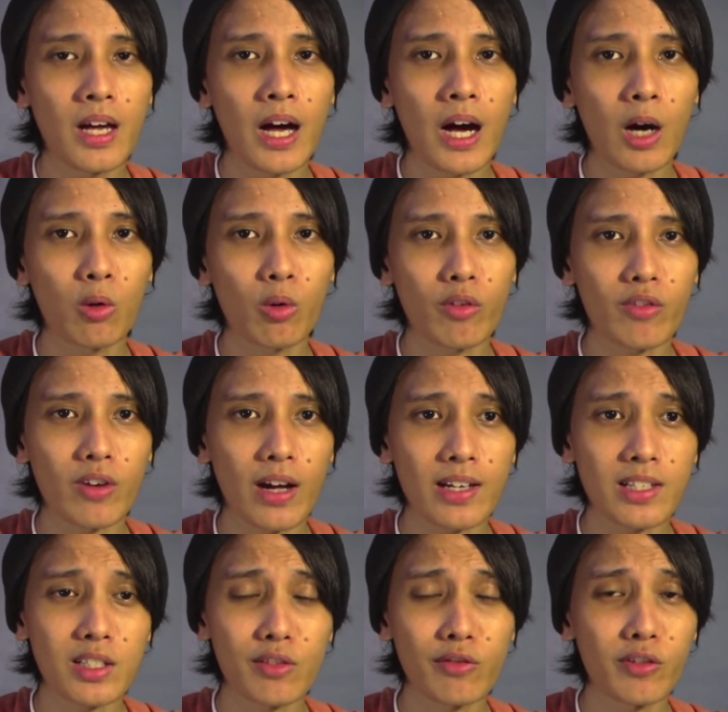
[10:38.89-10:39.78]
However,
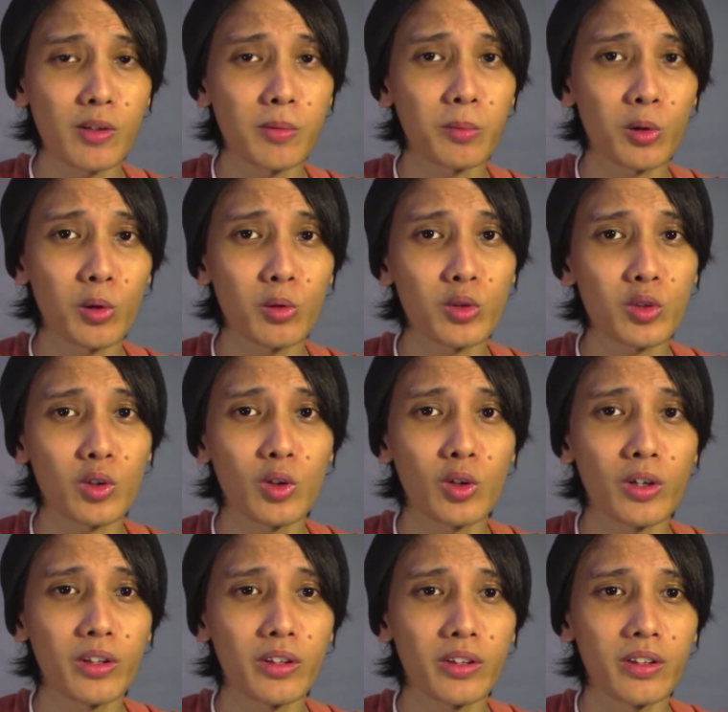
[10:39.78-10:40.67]
as the film goes
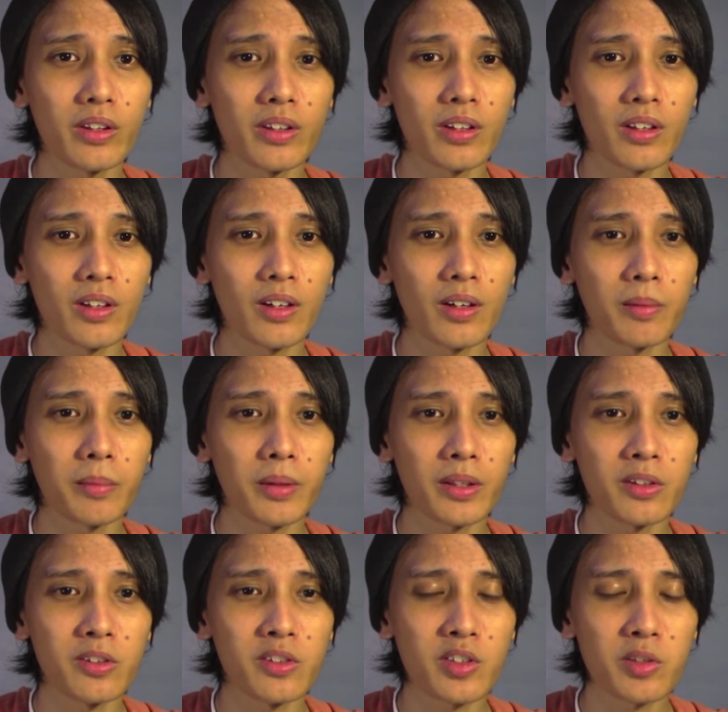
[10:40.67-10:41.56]
on,
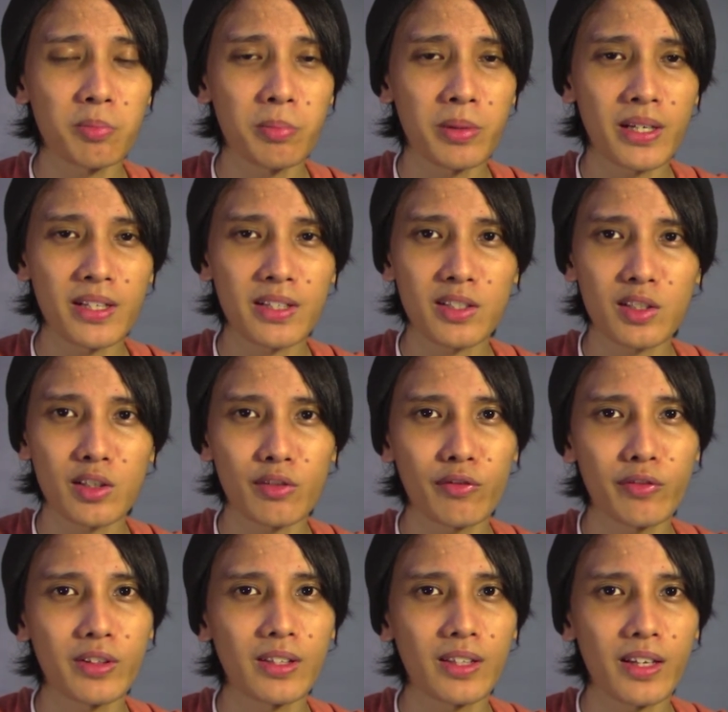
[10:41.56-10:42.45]
it just begins to
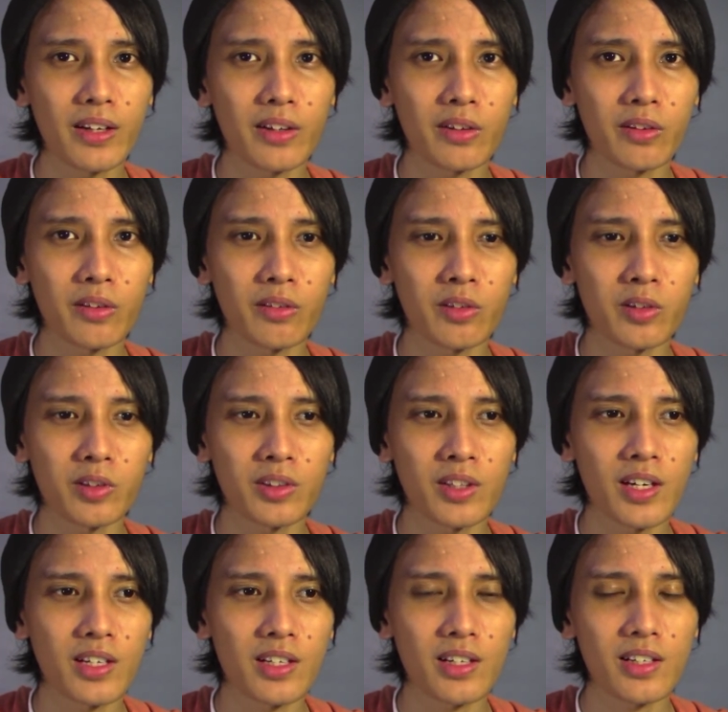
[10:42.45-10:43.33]
feel like they're
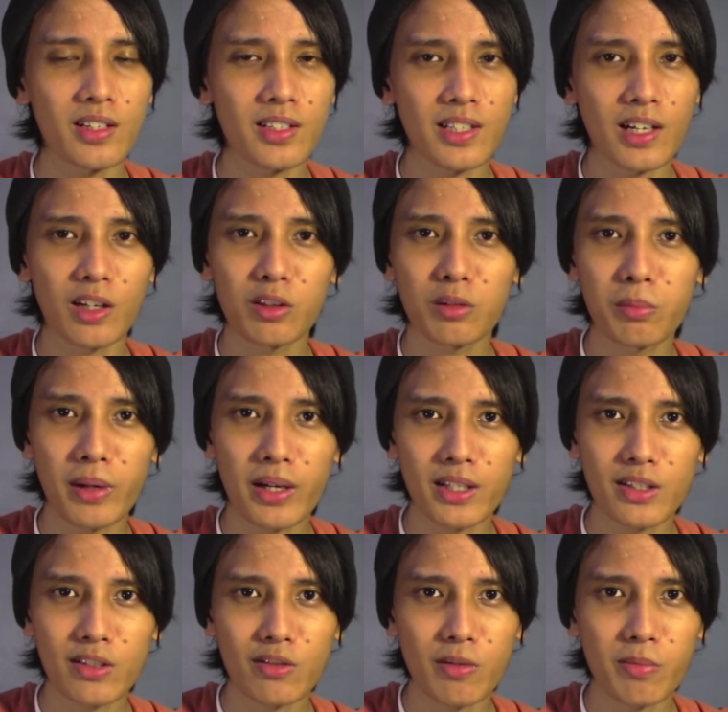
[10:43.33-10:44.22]
taking sound
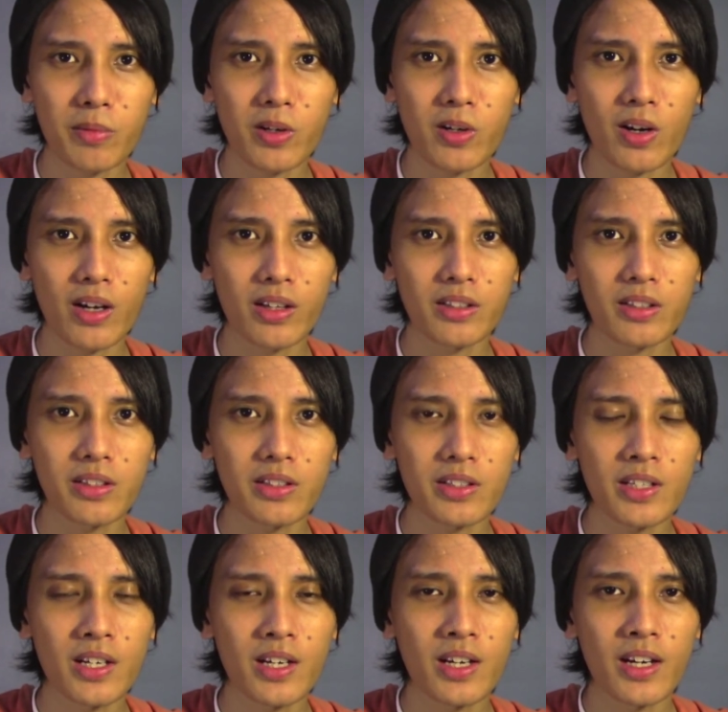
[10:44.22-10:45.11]
bites from the
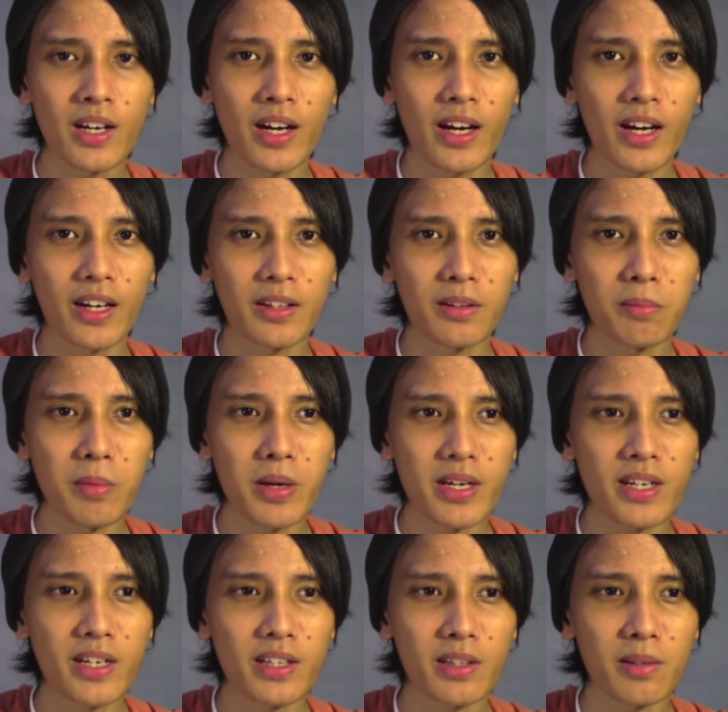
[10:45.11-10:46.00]
Iranians and
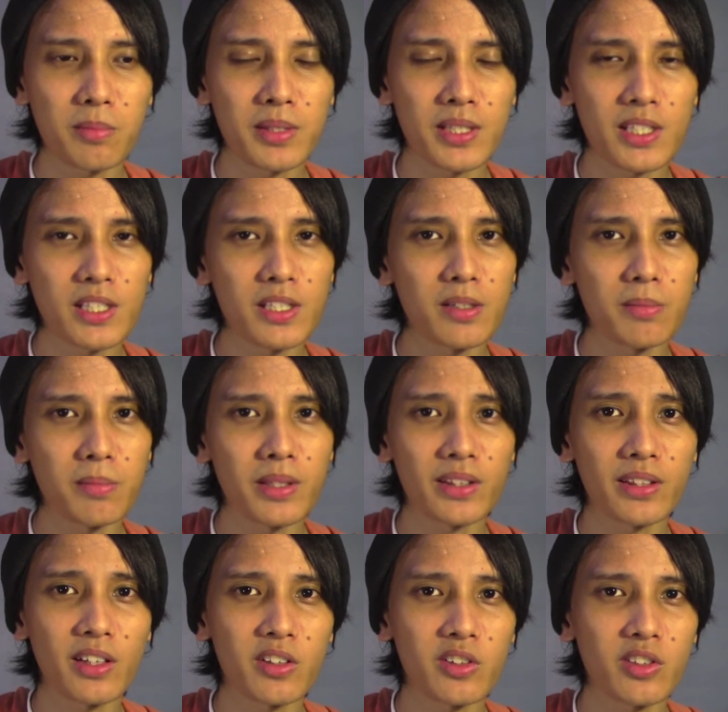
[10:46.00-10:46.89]
making them seem
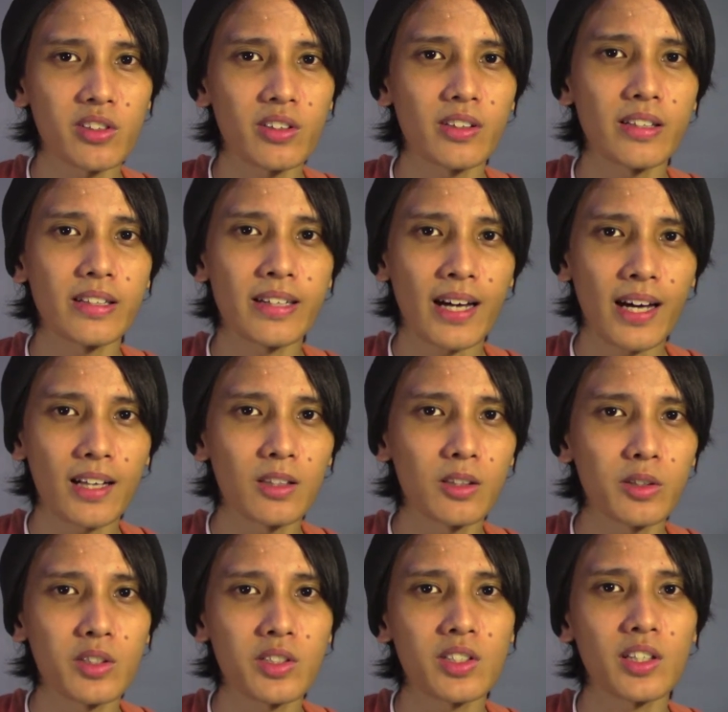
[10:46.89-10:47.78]
intentionally
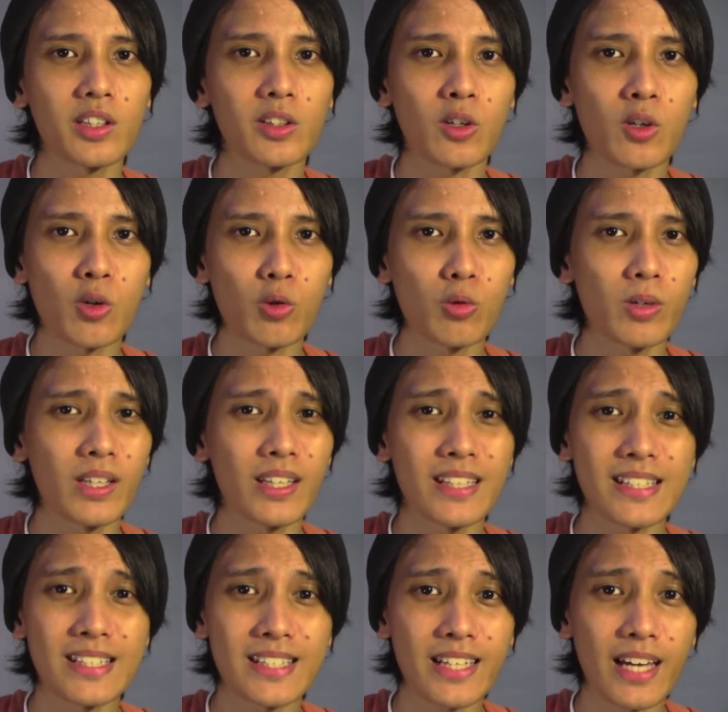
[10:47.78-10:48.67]
callous and cruel
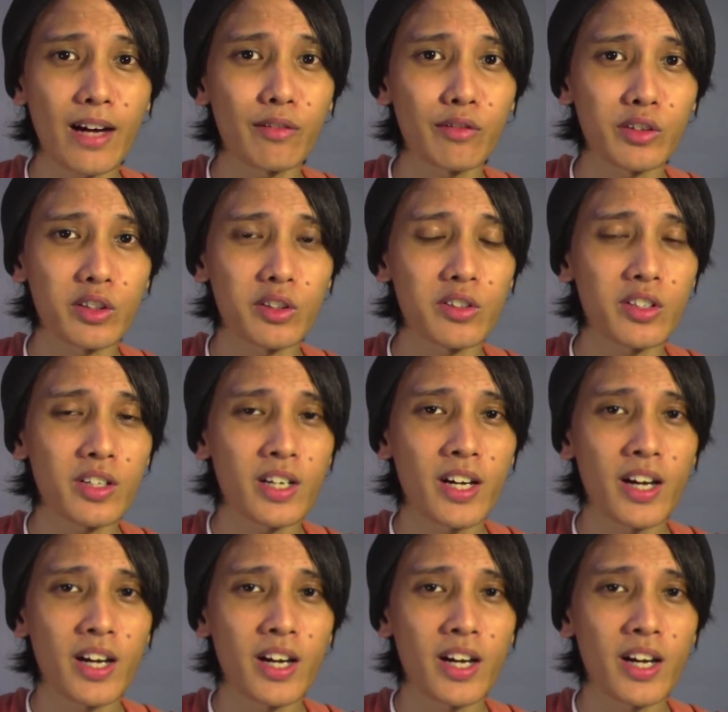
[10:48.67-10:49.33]
and savage,